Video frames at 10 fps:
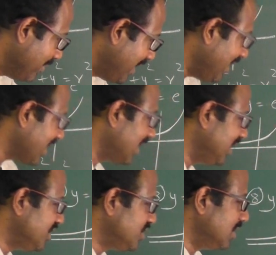made a
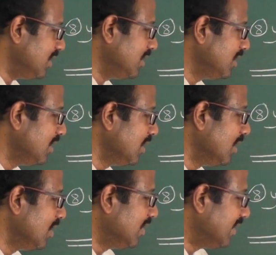condition
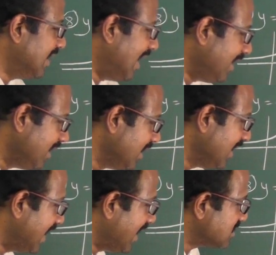
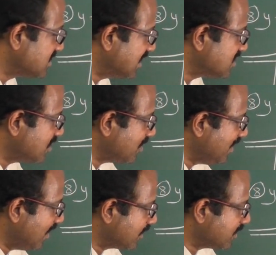that x does not
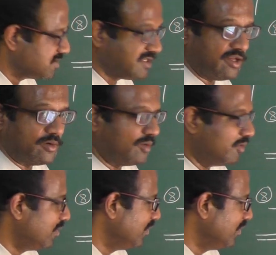belong to 0.